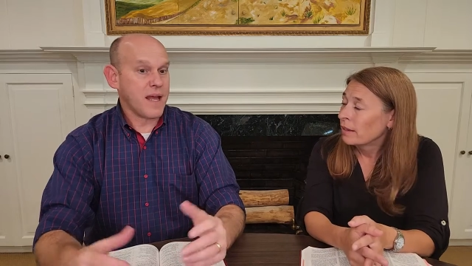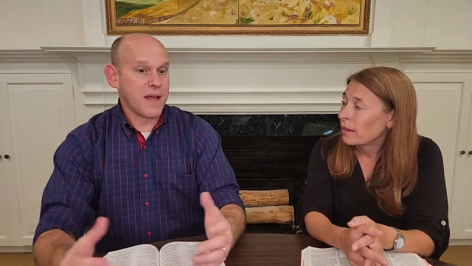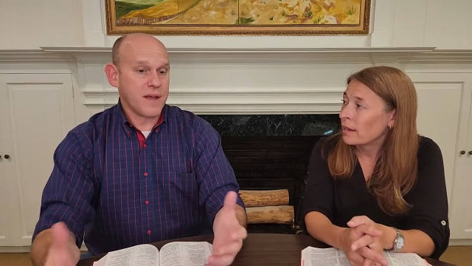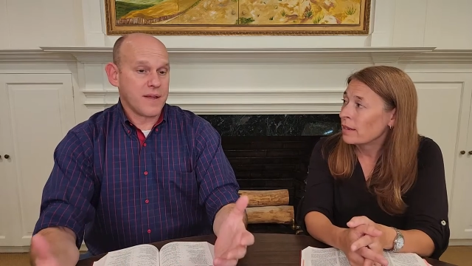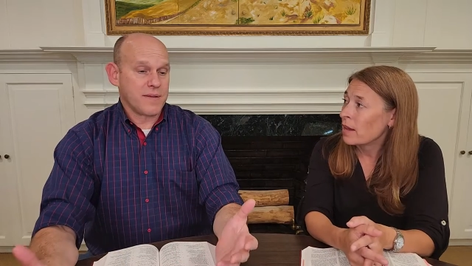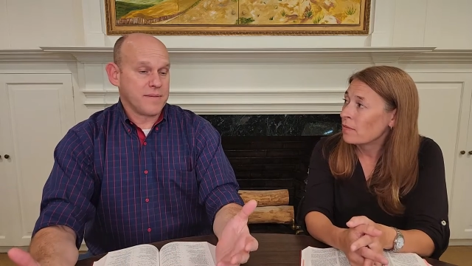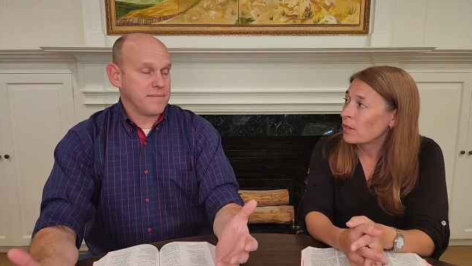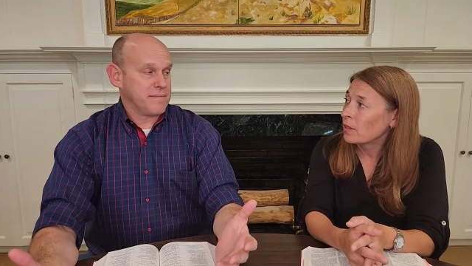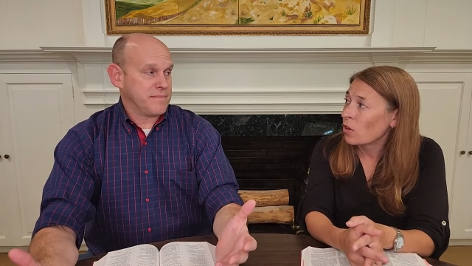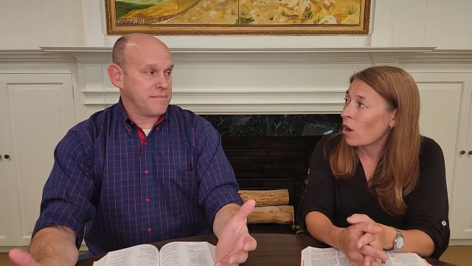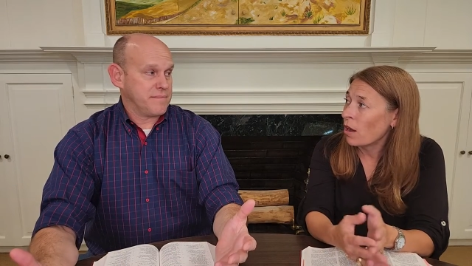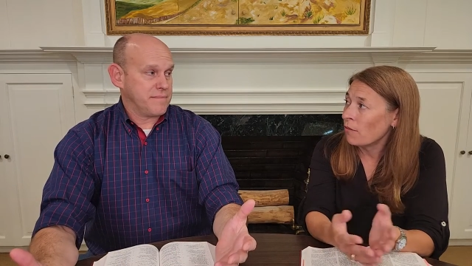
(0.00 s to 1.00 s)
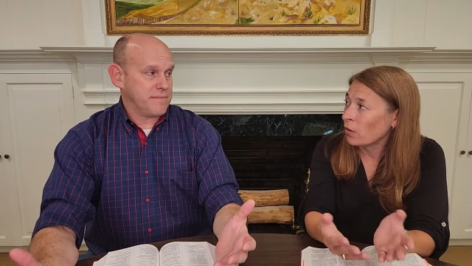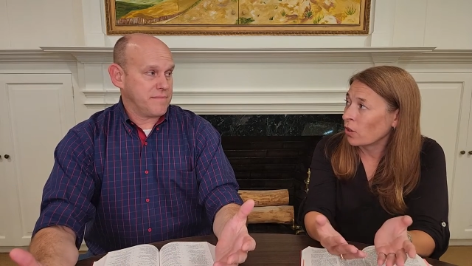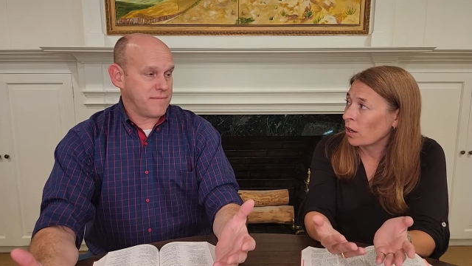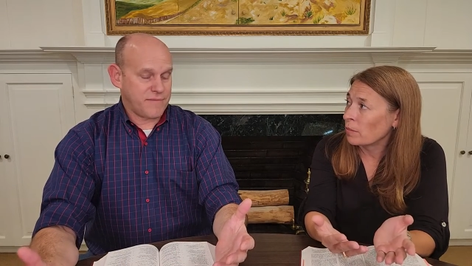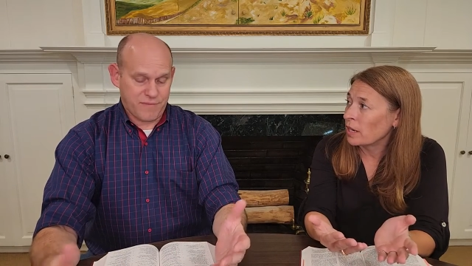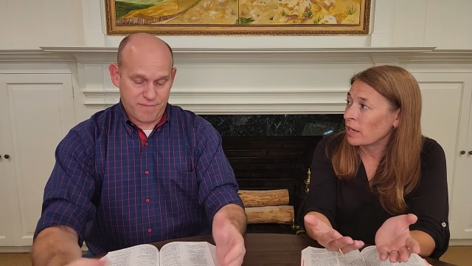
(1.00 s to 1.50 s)
Speaker 1: had nothing to
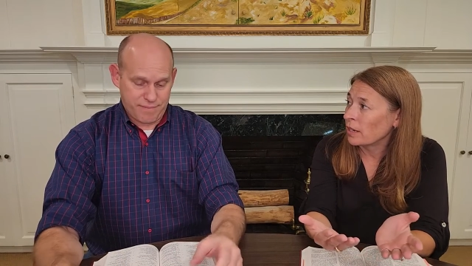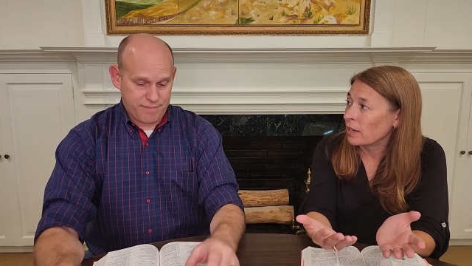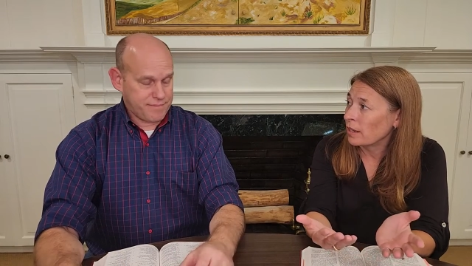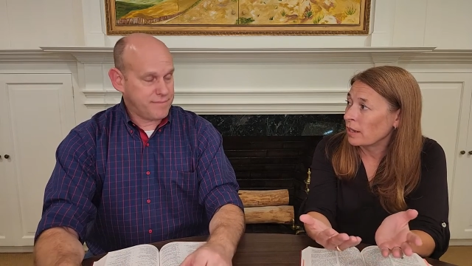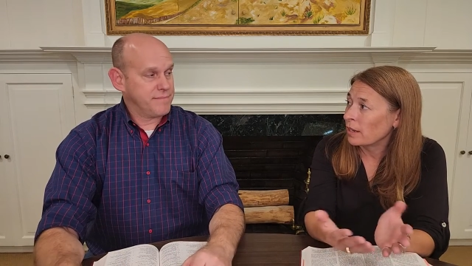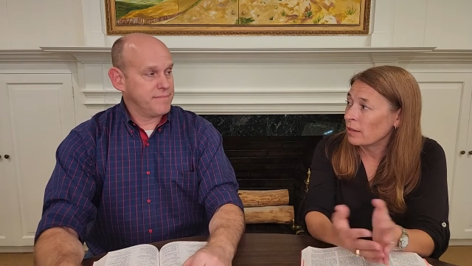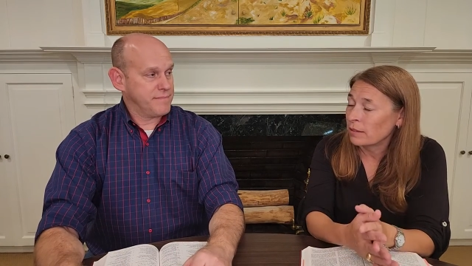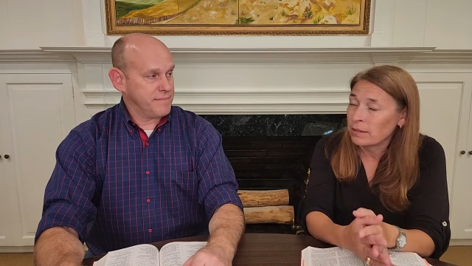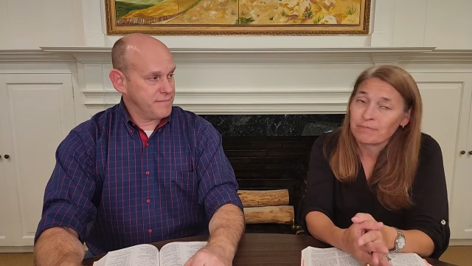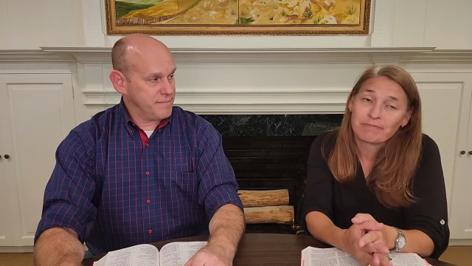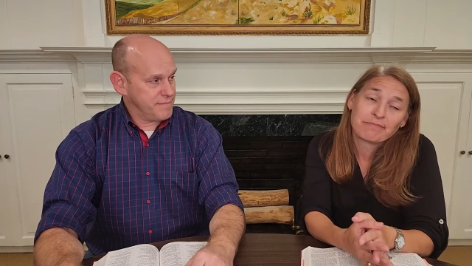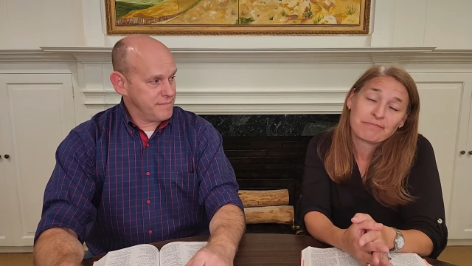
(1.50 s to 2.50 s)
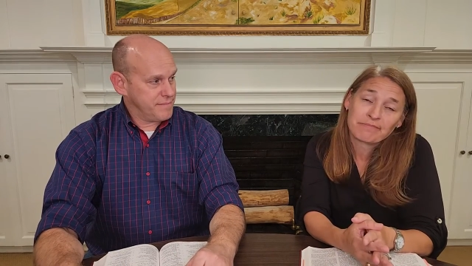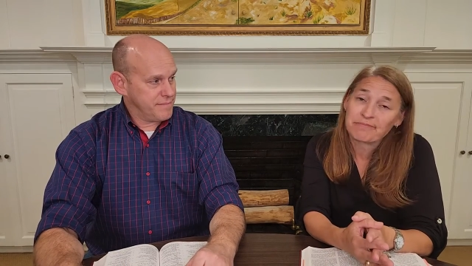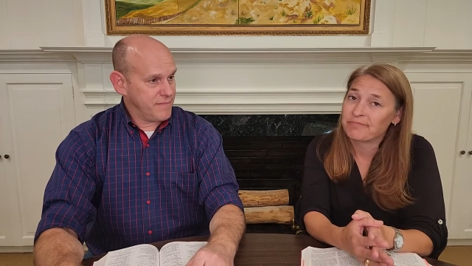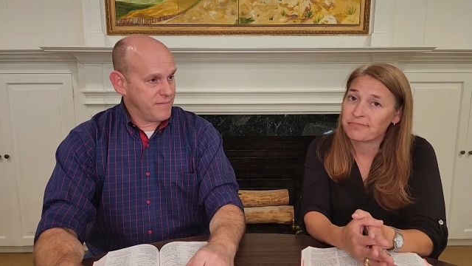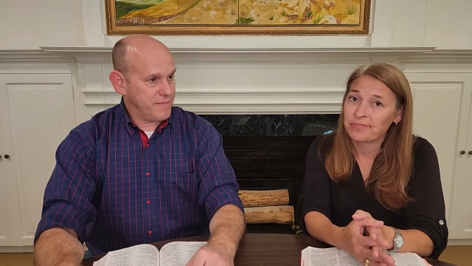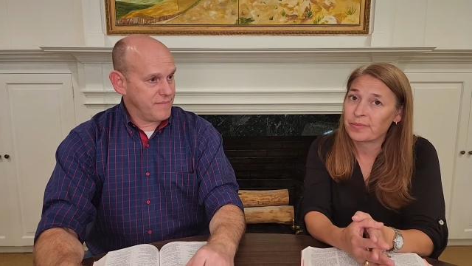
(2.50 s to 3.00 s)
offer i mean it,
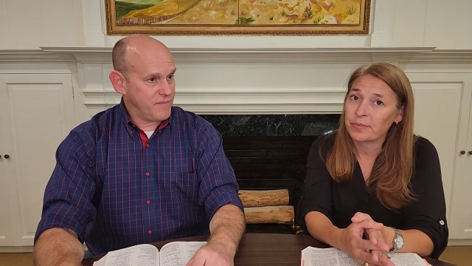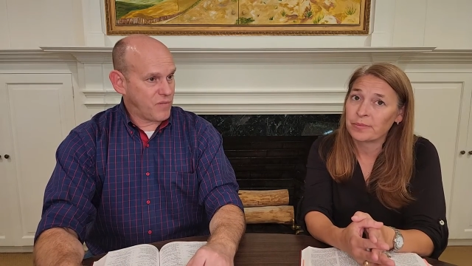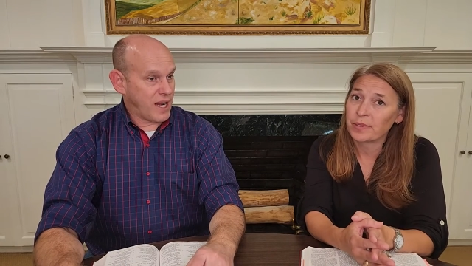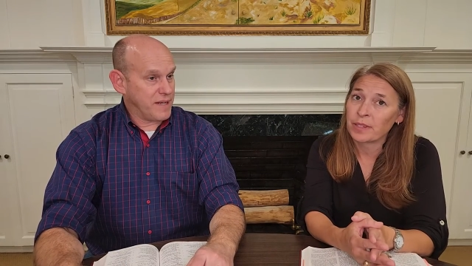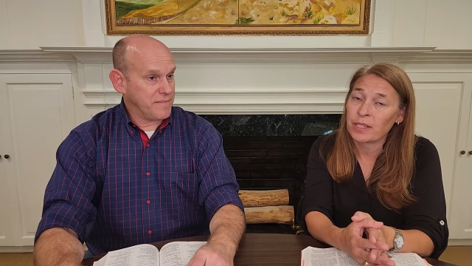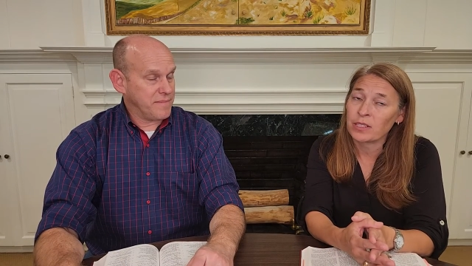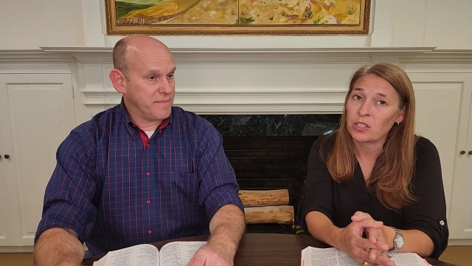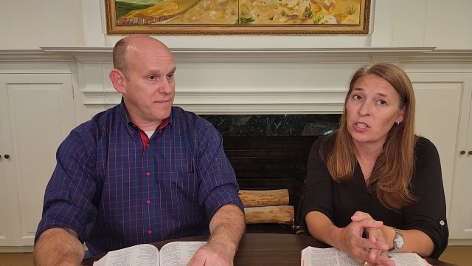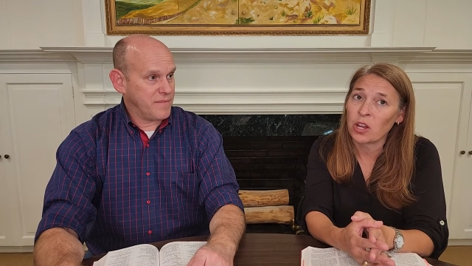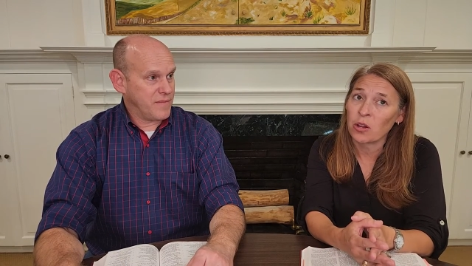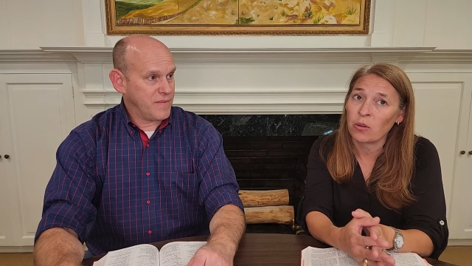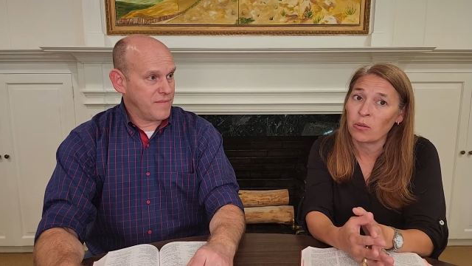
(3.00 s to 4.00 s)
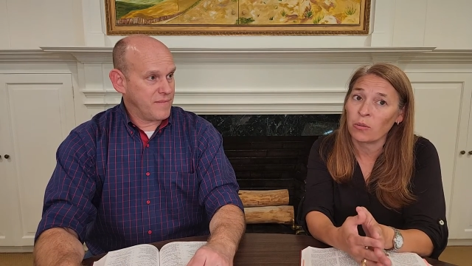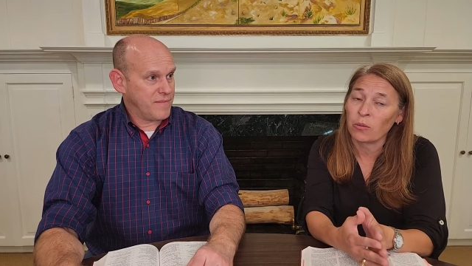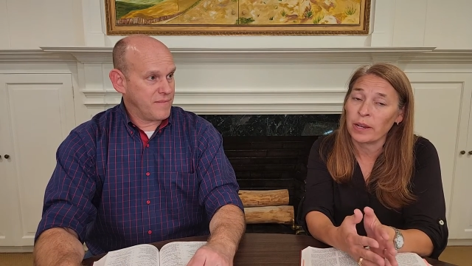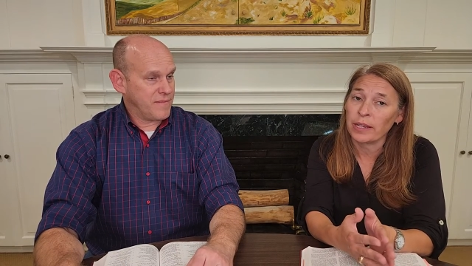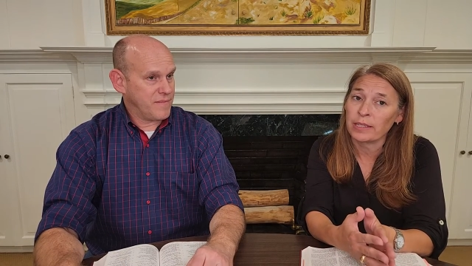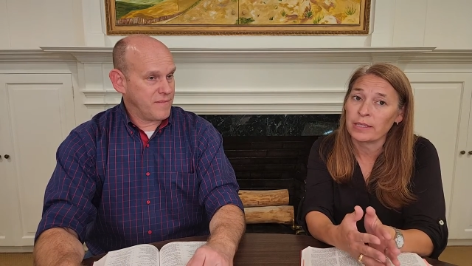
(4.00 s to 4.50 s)
right and
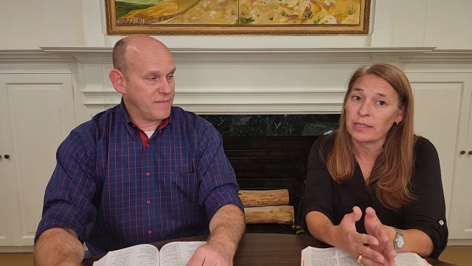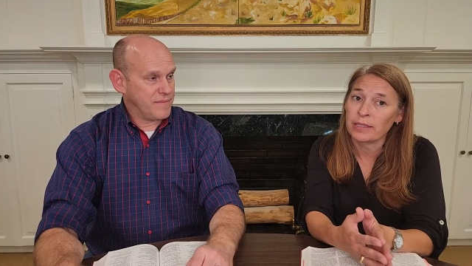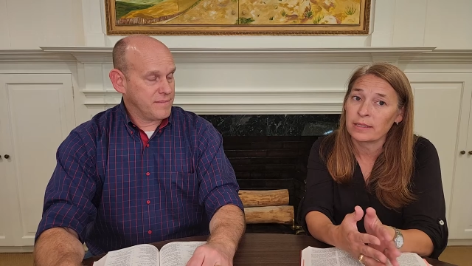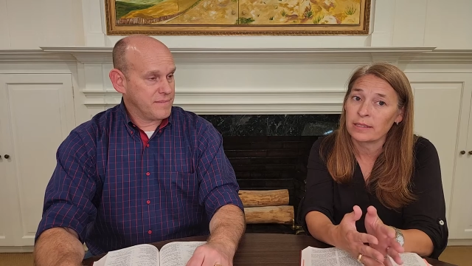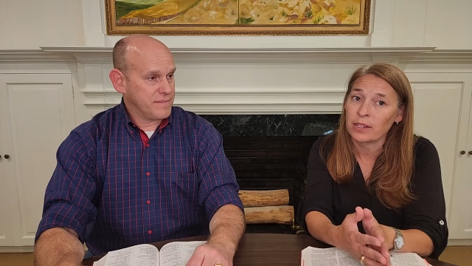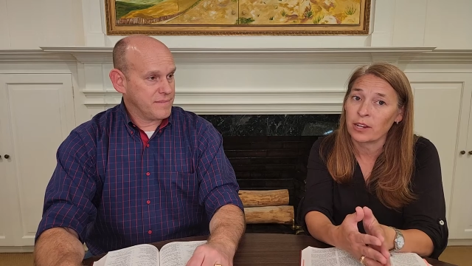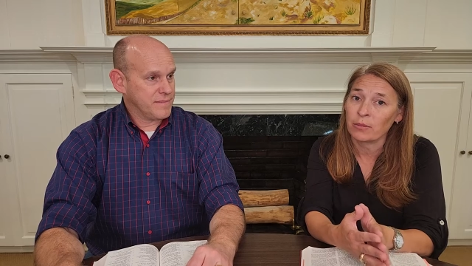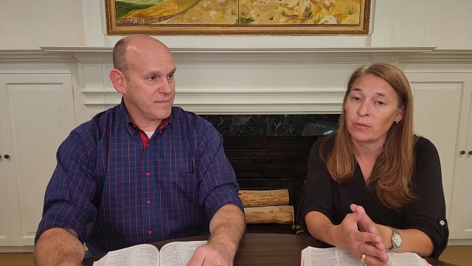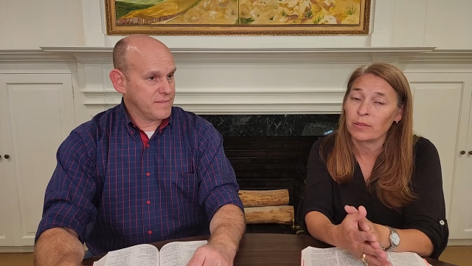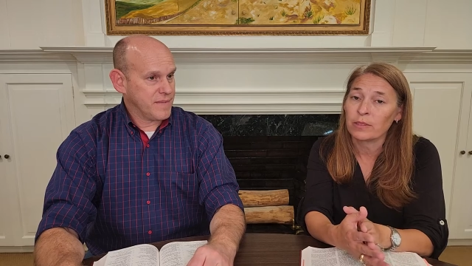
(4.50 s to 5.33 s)
so it's you know